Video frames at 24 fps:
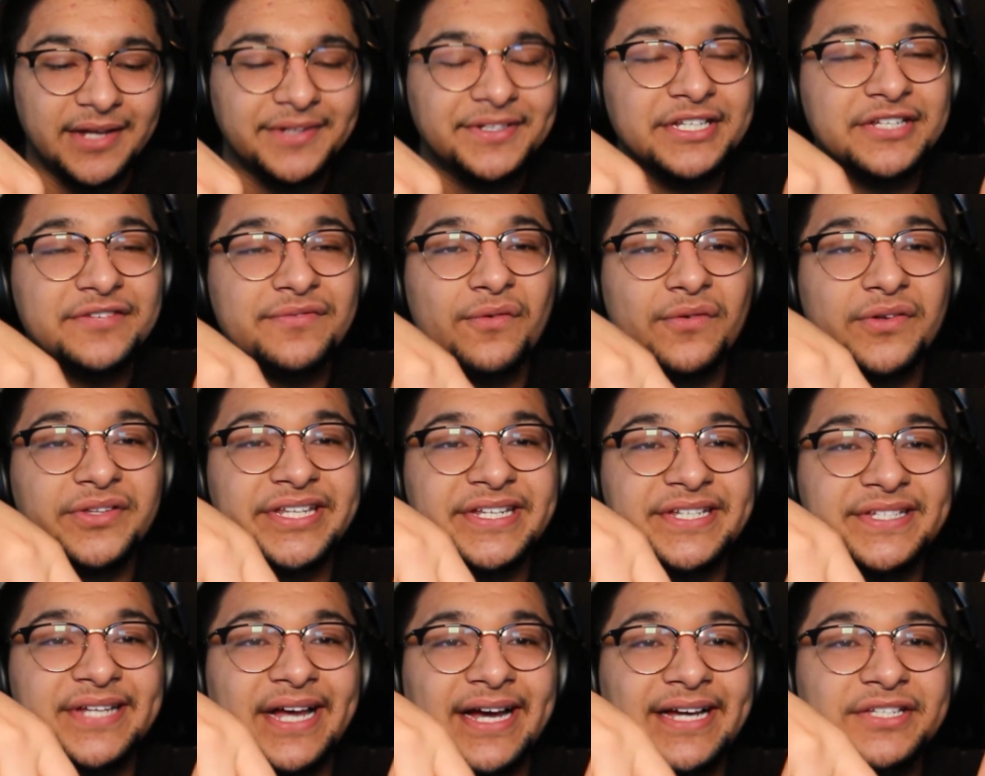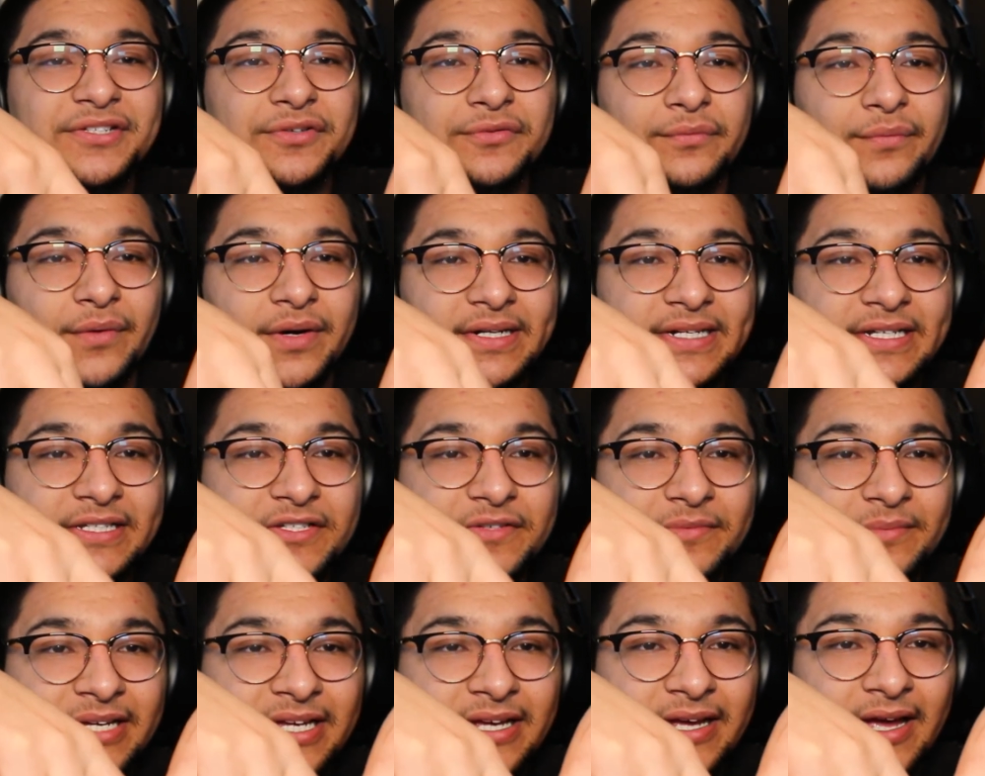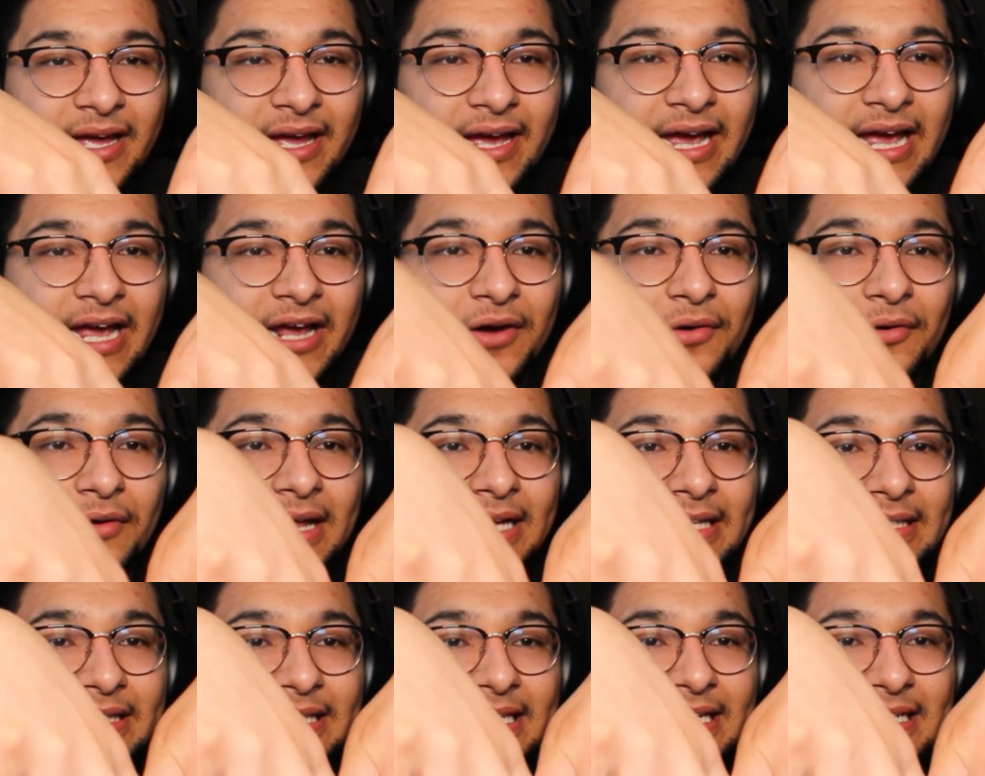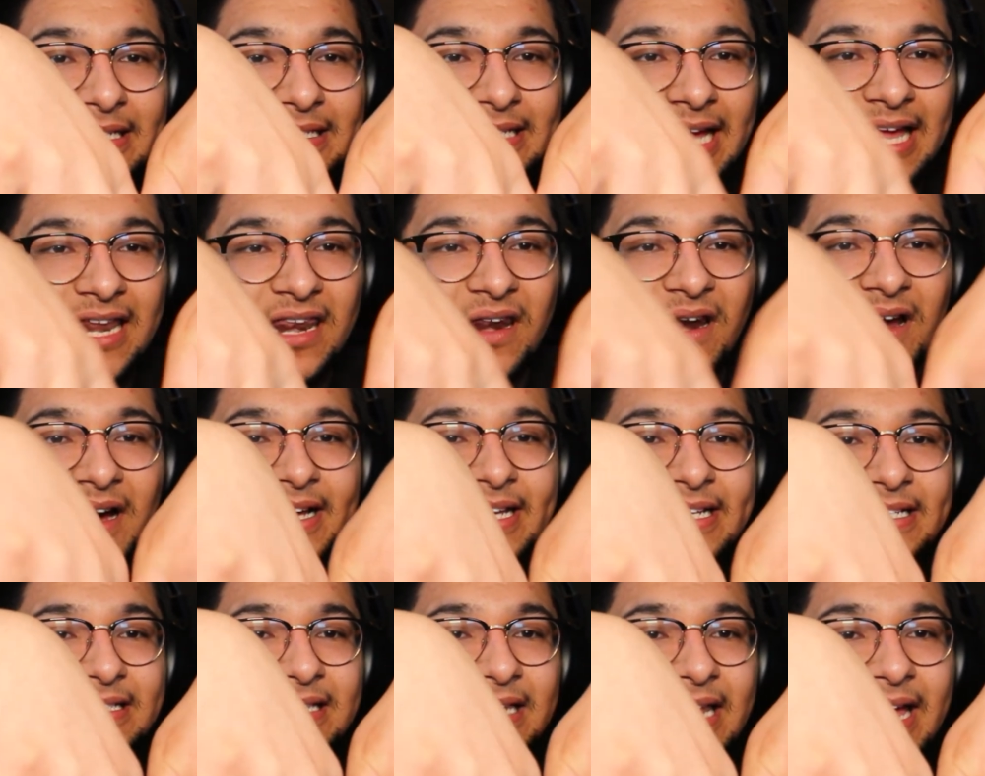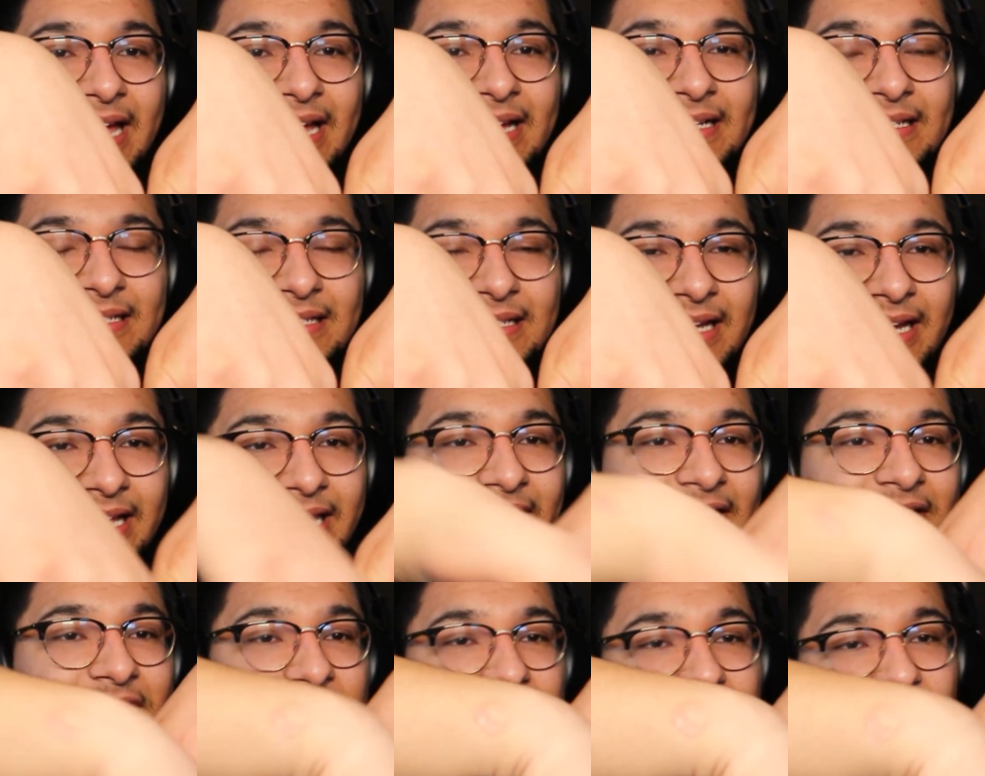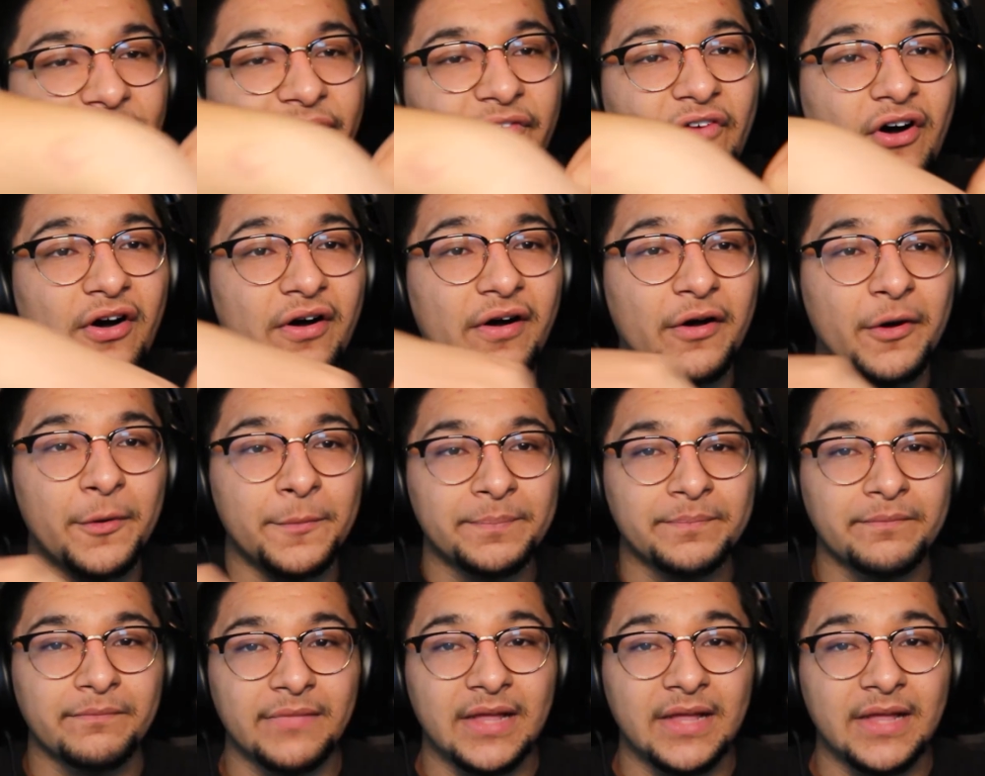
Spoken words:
This fool decides to run into me and go like this and lock his legs and then just fall.